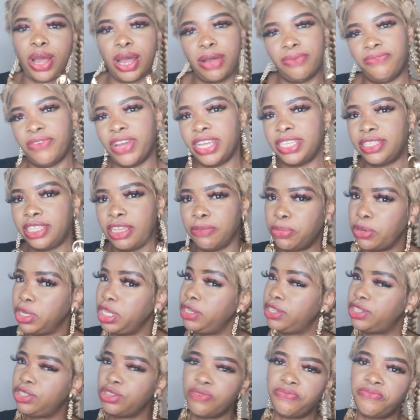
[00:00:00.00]
advisable. It
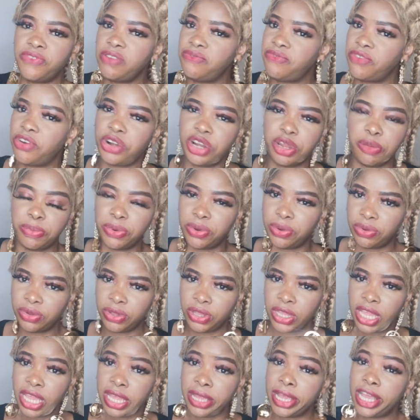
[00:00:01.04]
is not favorable,
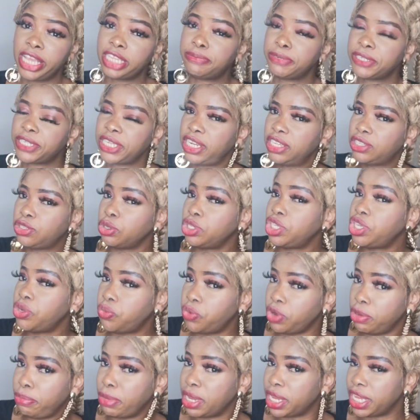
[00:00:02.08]
especially to the
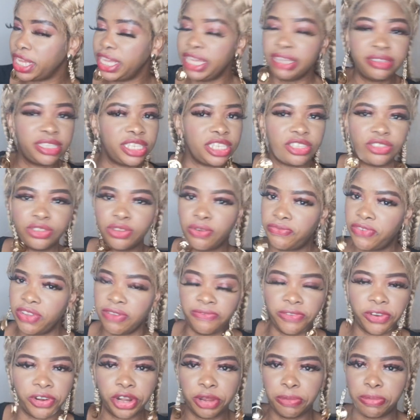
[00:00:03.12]
women. It is not
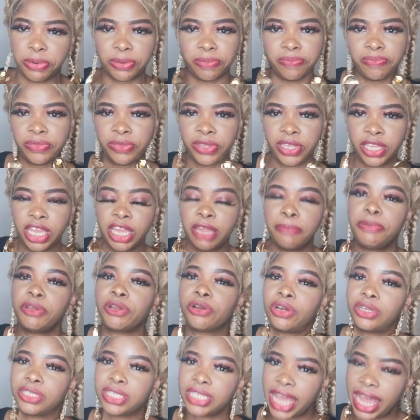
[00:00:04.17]
favorable,
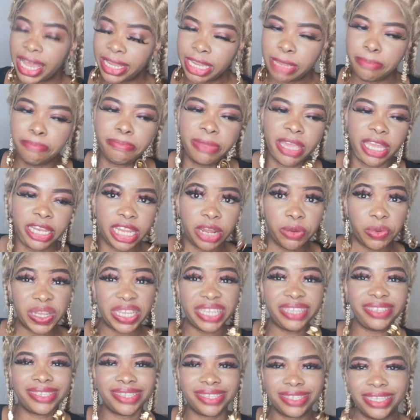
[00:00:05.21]
because at the men, they will
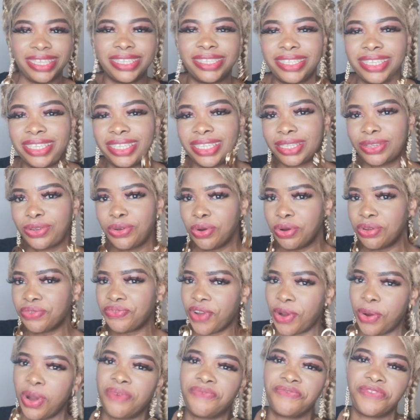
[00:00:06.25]
insist it's good
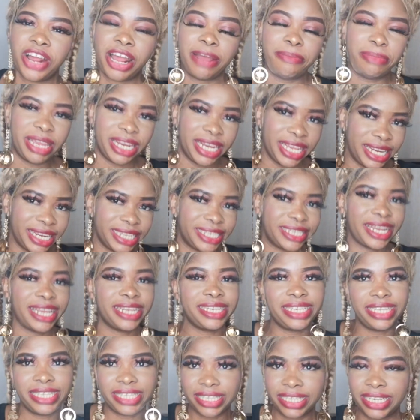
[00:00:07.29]
for our family, this
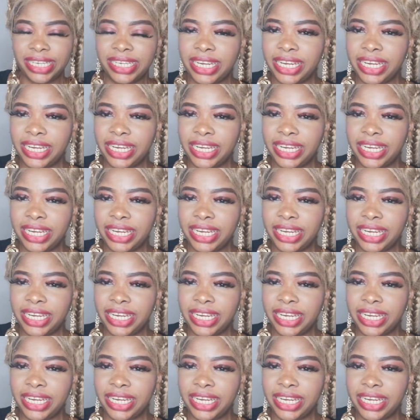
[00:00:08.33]
and this.